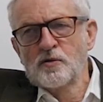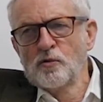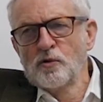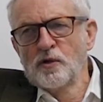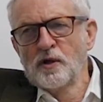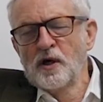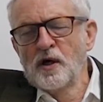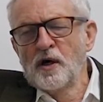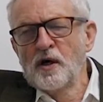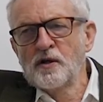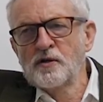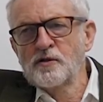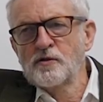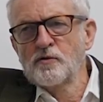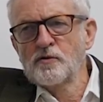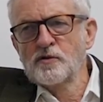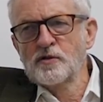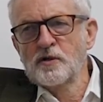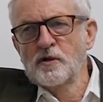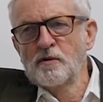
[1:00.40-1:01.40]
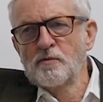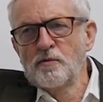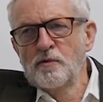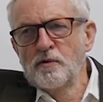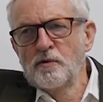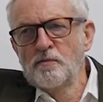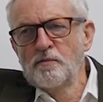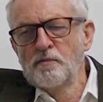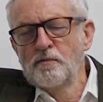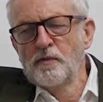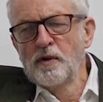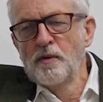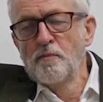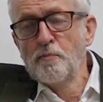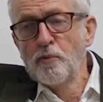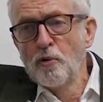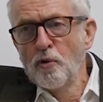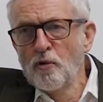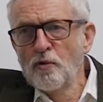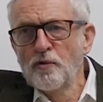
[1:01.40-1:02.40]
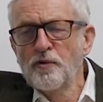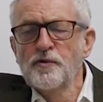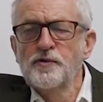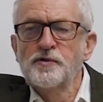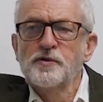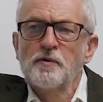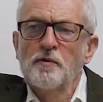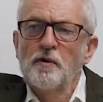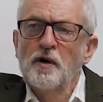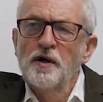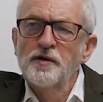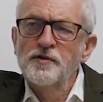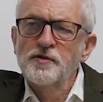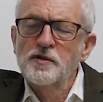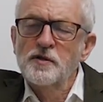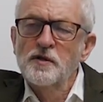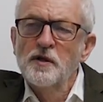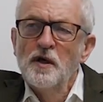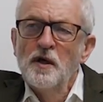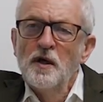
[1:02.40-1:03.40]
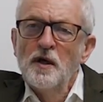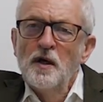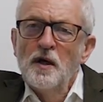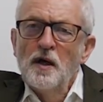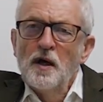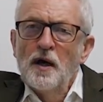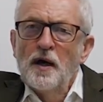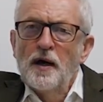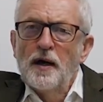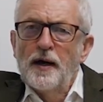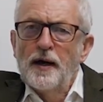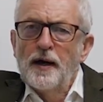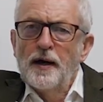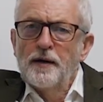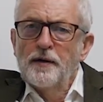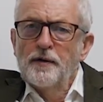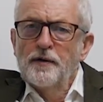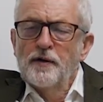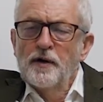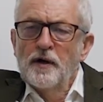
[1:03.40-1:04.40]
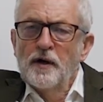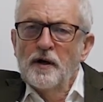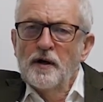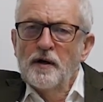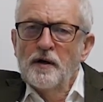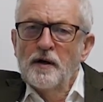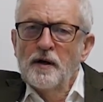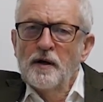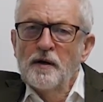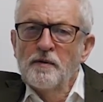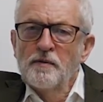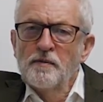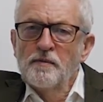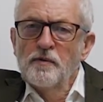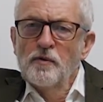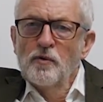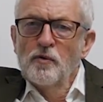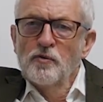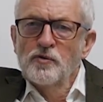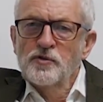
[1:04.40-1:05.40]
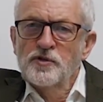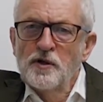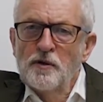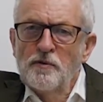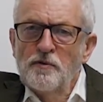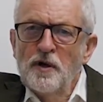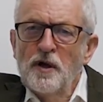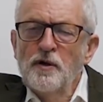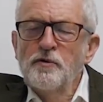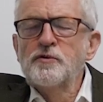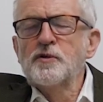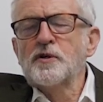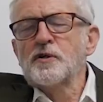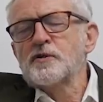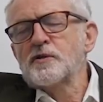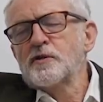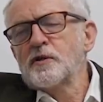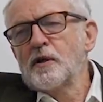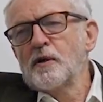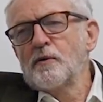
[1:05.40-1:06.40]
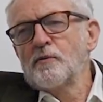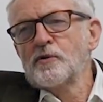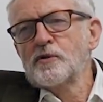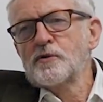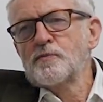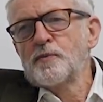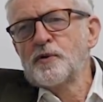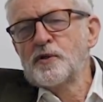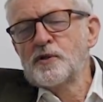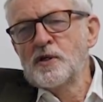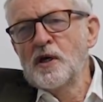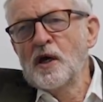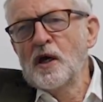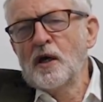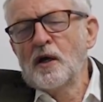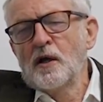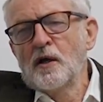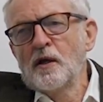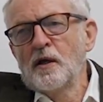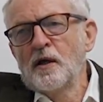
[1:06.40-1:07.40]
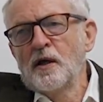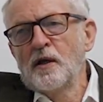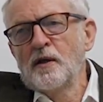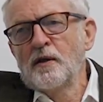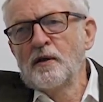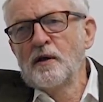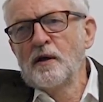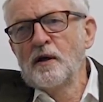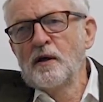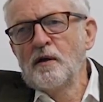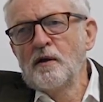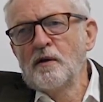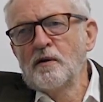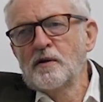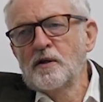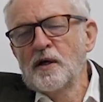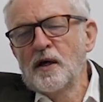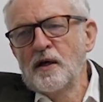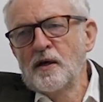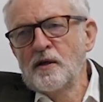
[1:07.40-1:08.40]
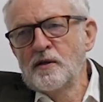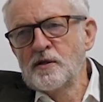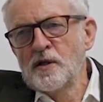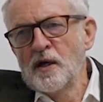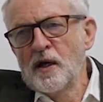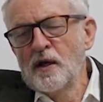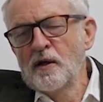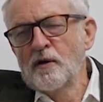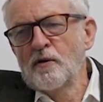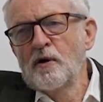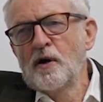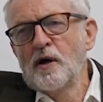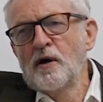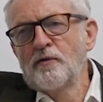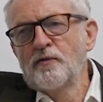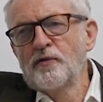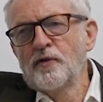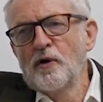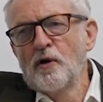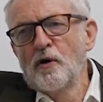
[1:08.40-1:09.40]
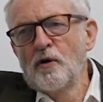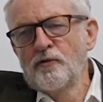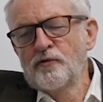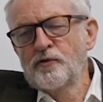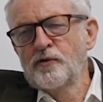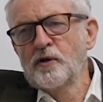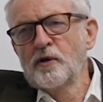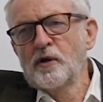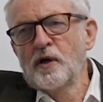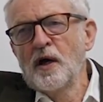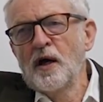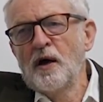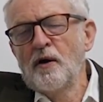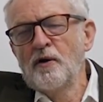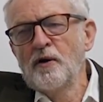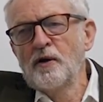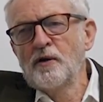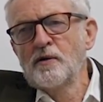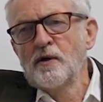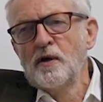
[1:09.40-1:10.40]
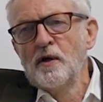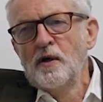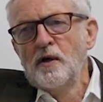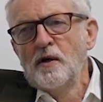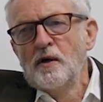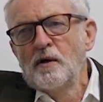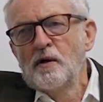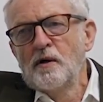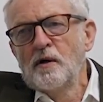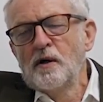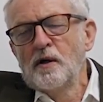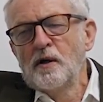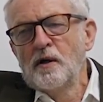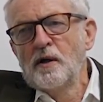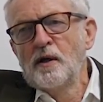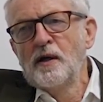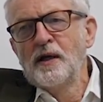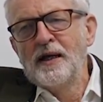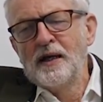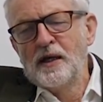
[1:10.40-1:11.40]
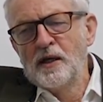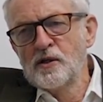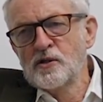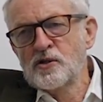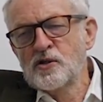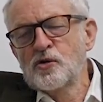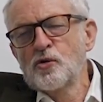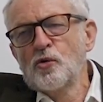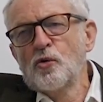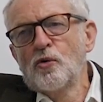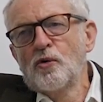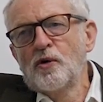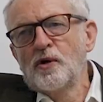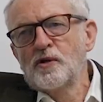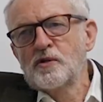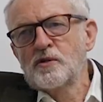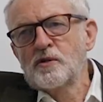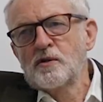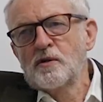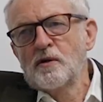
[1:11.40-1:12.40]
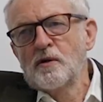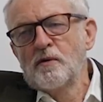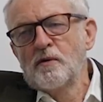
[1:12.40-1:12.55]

all the articles that were important to us. And I also noticed that it was particularly the Daily Telegraph that often carried leading stories,